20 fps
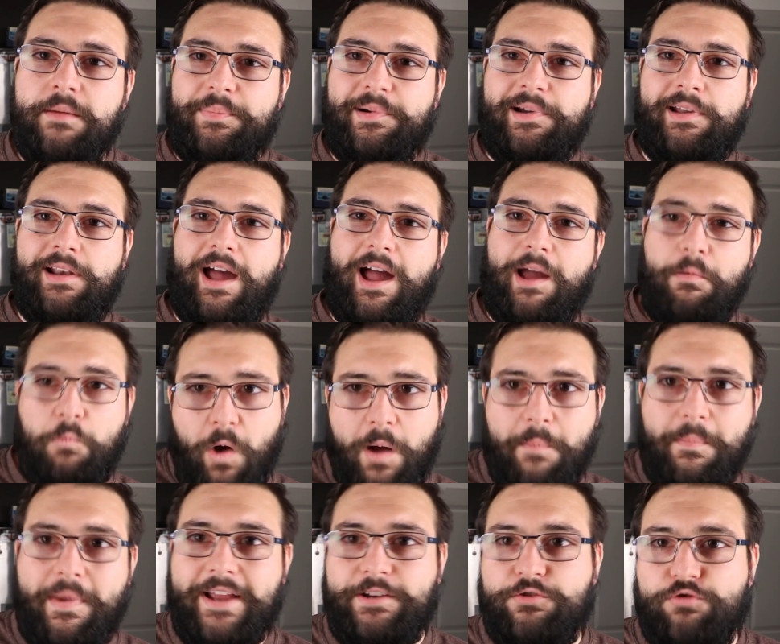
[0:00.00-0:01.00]
but I
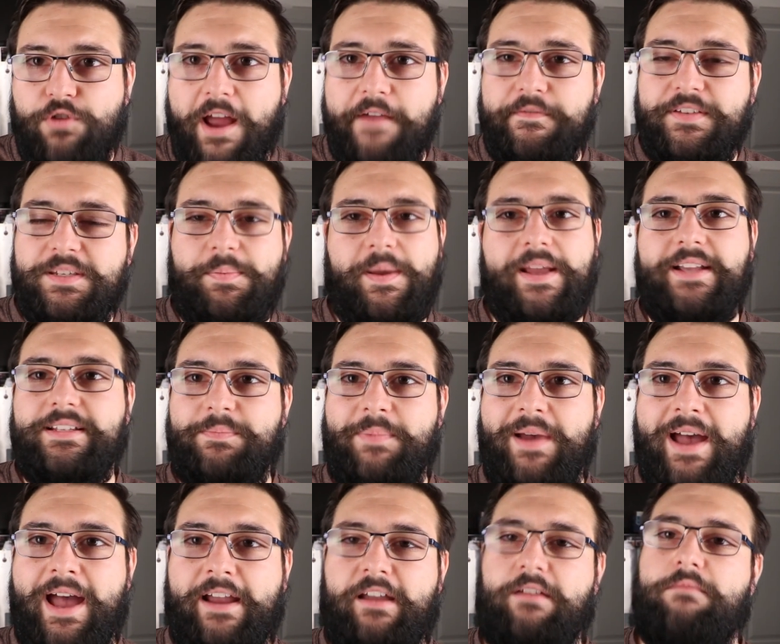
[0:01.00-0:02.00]
want my drive space
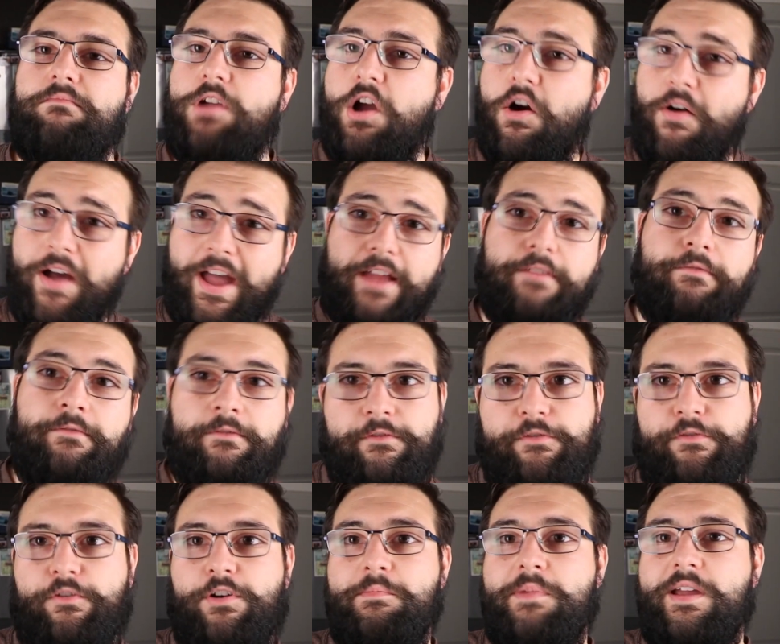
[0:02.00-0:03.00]
back. Go ahead,
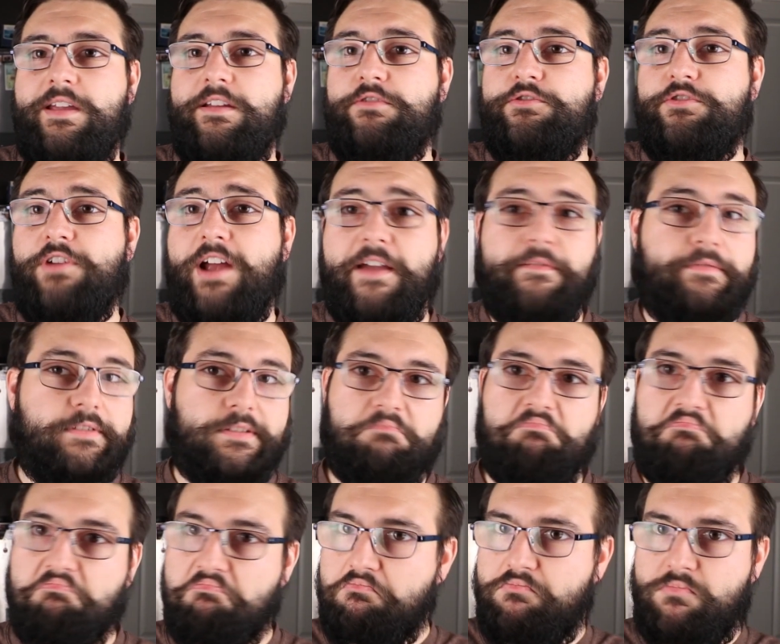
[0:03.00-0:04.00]
format your drives.
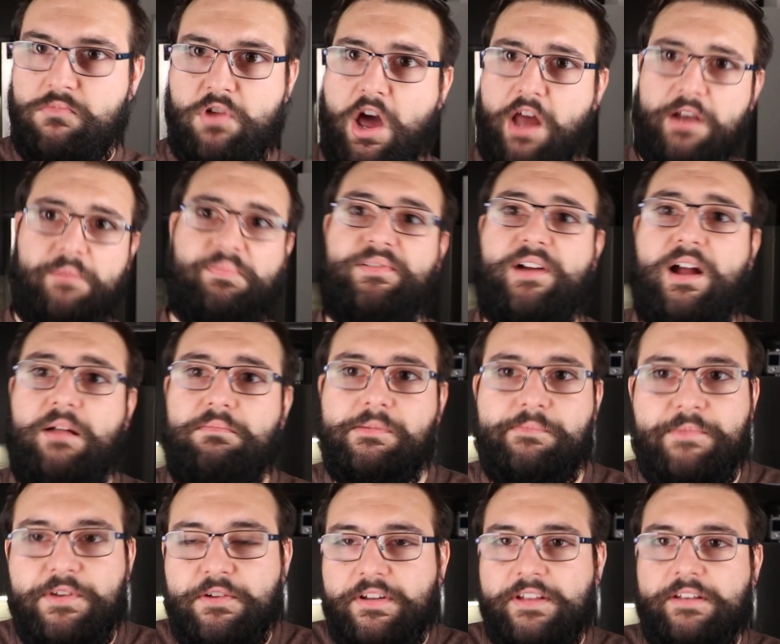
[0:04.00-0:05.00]
Not a
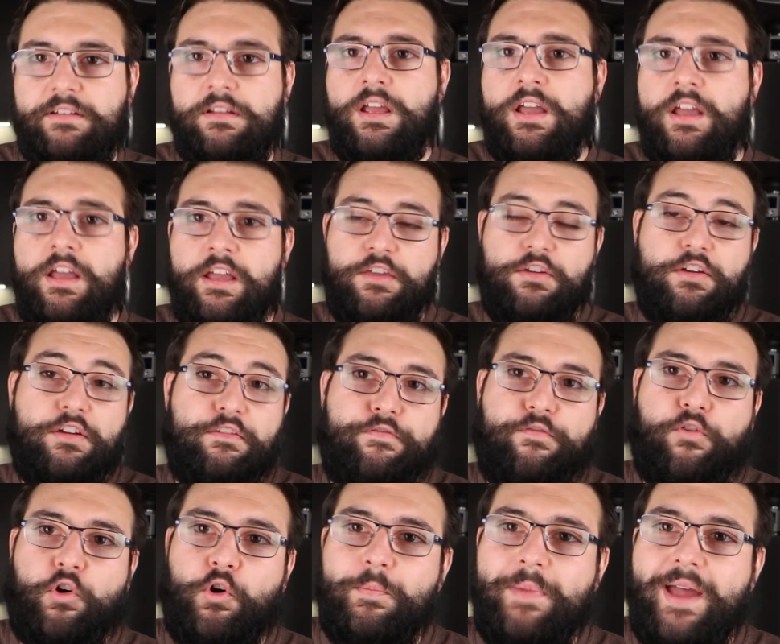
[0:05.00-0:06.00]
problem. You can, you can
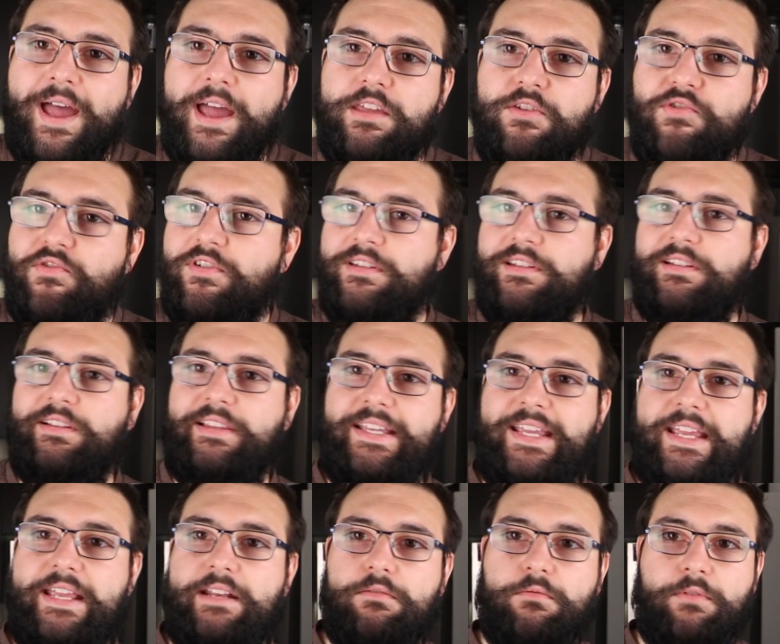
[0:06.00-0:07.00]
format, you can
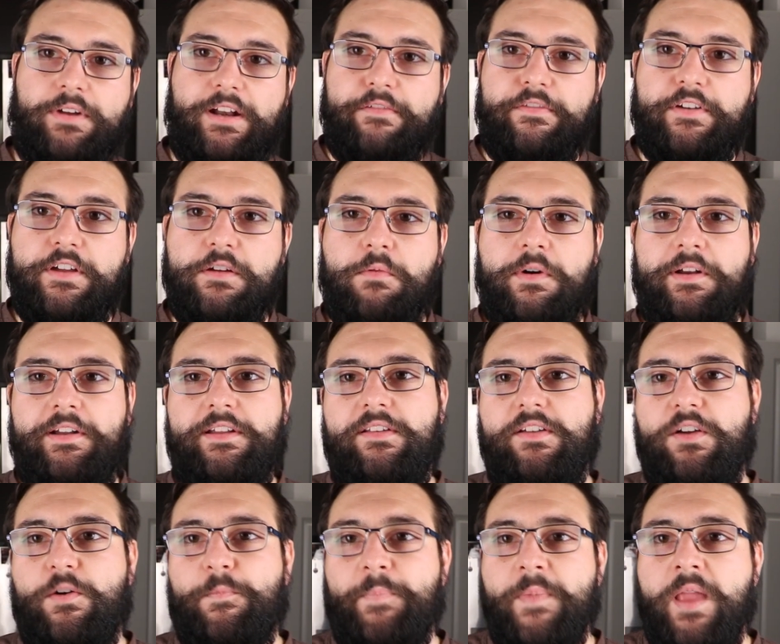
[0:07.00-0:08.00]
delete, whatever you want to
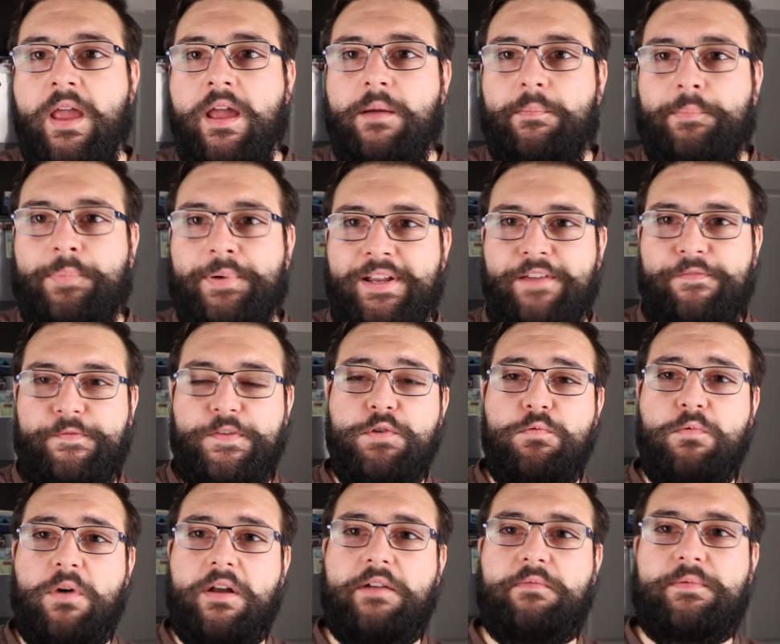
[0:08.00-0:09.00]
do. But if you
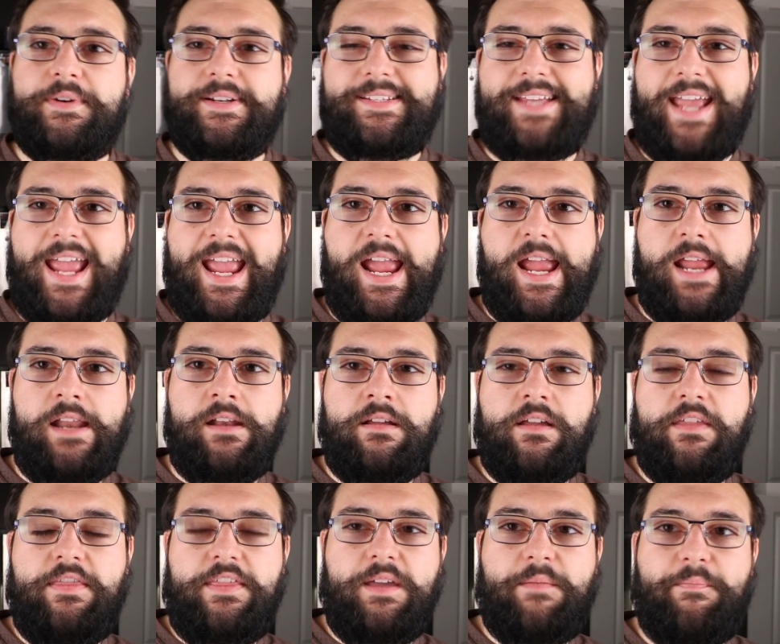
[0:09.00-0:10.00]
want to
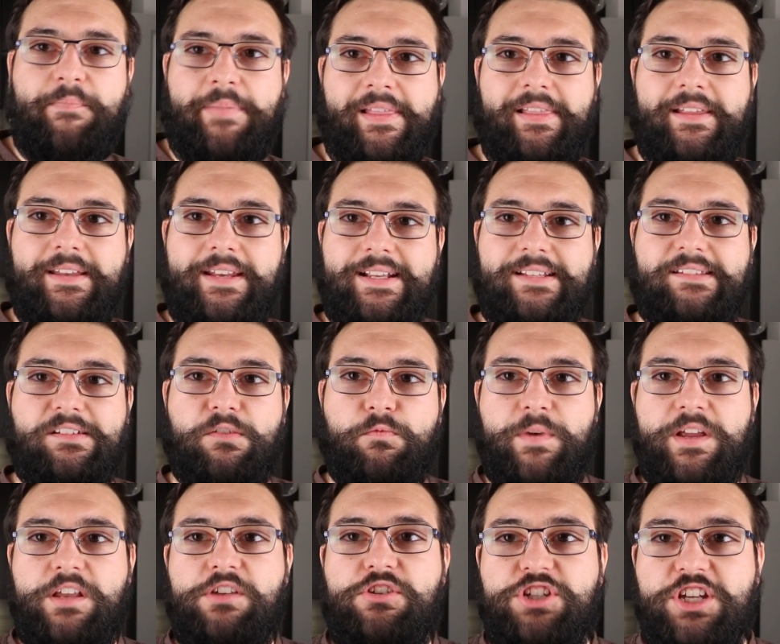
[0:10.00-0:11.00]
retain the ability to
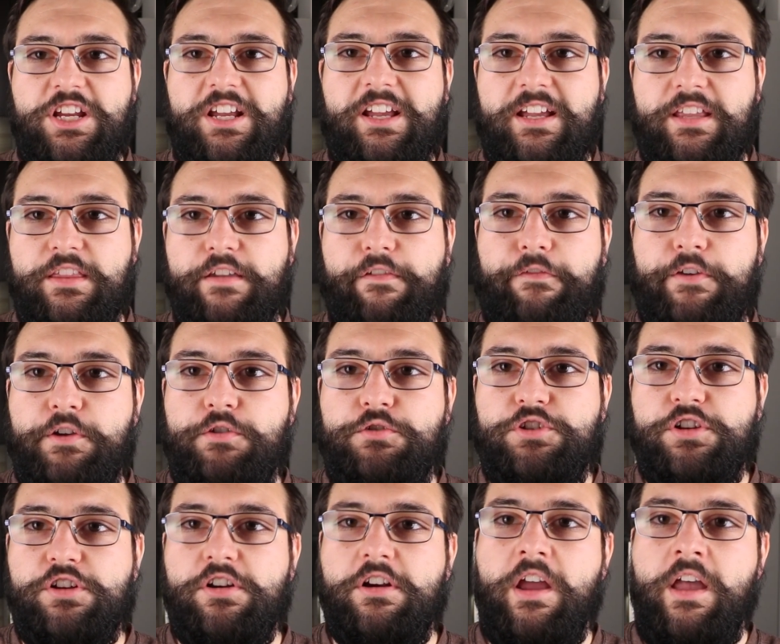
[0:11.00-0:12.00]
win Chia in the
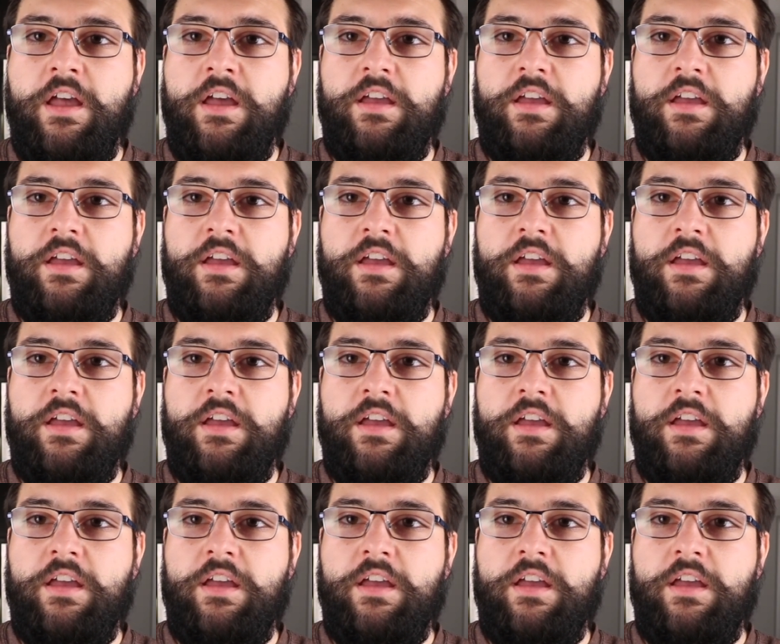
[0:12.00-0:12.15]
future,